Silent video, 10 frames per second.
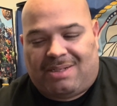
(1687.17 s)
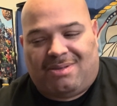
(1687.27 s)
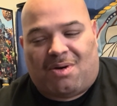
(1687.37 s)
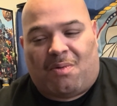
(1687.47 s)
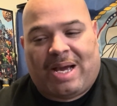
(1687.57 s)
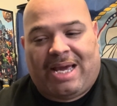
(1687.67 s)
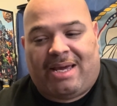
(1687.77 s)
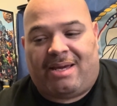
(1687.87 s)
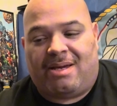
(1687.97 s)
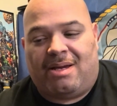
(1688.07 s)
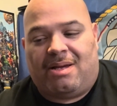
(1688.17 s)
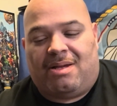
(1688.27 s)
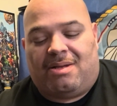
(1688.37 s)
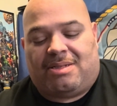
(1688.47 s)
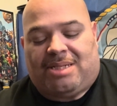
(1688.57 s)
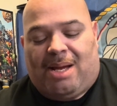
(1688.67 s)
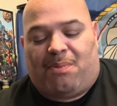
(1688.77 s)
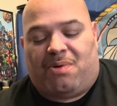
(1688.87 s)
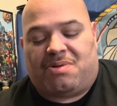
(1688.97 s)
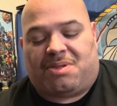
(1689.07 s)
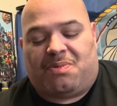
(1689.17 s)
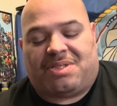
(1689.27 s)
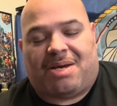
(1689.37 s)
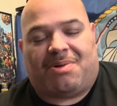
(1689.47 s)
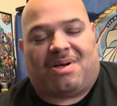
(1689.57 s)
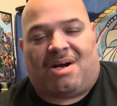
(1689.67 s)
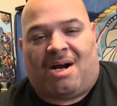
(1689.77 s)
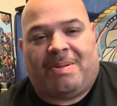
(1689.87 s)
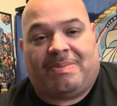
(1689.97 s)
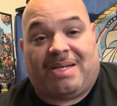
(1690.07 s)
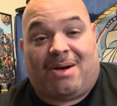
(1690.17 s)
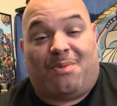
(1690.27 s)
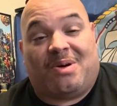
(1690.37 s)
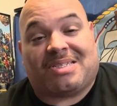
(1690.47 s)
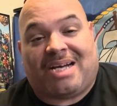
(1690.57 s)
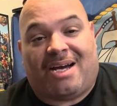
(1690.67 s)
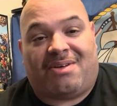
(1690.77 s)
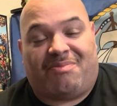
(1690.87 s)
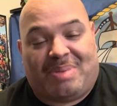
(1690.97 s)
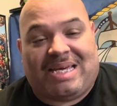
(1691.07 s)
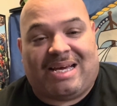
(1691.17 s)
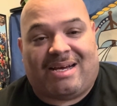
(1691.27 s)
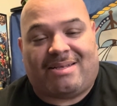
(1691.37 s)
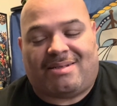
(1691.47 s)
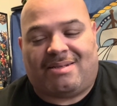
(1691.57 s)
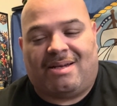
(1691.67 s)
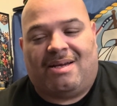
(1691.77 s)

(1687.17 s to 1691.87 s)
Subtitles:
The way Sam Wilson was able to calm him down was kind of BS.